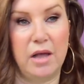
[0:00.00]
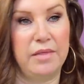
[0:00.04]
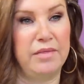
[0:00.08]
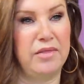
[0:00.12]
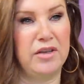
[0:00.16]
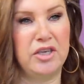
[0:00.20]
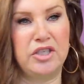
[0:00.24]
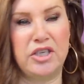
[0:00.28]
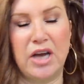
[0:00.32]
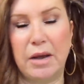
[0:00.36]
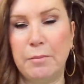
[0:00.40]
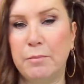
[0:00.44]
Uh,
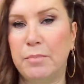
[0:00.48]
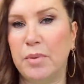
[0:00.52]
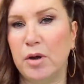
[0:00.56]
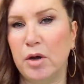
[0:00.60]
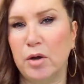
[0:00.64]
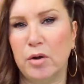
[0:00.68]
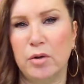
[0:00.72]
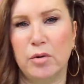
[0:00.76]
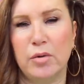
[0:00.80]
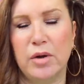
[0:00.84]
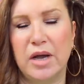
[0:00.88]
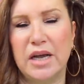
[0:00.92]
the
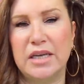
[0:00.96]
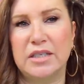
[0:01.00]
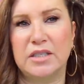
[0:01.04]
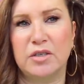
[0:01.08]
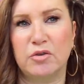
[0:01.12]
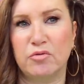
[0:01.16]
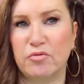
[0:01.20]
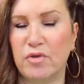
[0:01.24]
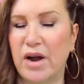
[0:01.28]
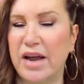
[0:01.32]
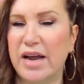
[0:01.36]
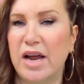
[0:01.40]
shampoo is
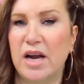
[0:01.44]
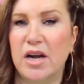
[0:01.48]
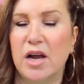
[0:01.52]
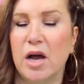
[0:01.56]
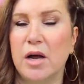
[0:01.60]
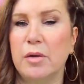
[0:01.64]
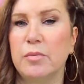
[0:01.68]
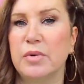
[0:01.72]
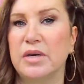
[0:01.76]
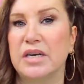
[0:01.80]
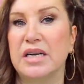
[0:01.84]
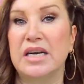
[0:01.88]
great and
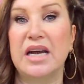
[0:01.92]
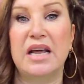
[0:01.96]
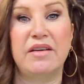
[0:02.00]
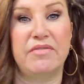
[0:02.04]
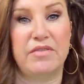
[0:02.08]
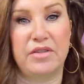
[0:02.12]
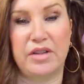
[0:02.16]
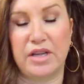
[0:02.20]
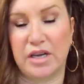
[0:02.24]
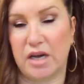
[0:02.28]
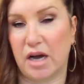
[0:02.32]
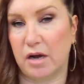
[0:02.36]
I would
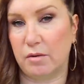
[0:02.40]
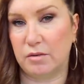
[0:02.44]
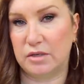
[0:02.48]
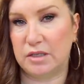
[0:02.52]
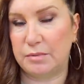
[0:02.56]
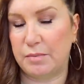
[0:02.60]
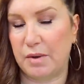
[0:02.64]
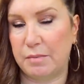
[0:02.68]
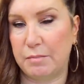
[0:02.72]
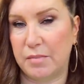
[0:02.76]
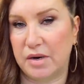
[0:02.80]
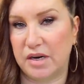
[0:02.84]
never think I would
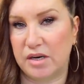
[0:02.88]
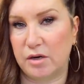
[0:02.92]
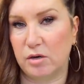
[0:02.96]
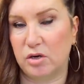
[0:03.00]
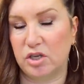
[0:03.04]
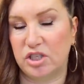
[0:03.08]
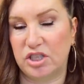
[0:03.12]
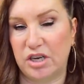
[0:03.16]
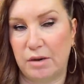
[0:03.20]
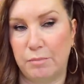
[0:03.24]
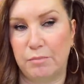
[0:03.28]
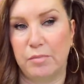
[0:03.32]
spend money on
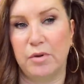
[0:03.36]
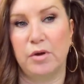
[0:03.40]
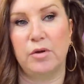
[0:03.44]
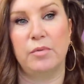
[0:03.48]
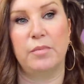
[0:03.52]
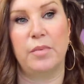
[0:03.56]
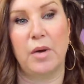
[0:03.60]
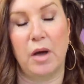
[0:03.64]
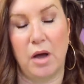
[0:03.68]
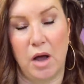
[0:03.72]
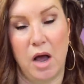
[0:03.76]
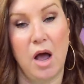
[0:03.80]
a shampoo
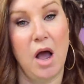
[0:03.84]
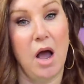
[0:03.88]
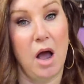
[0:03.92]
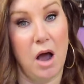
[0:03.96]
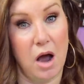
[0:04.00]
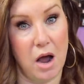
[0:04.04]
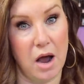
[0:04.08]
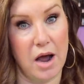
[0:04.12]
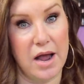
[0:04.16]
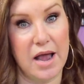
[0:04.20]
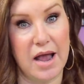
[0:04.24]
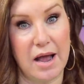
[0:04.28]
but
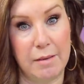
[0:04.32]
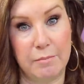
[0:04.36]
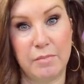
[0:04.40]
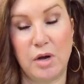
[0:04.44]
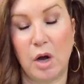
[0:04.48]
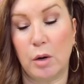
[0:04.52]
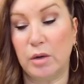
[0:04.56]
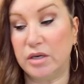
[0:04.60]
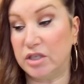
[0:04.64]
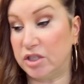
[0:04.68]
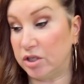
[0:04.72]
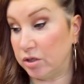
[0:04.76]
I am
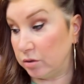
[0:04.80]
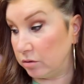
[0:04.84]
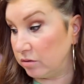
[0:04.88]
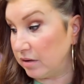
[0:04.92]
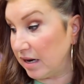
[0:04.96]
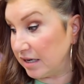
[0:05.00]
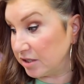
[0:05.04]
going to,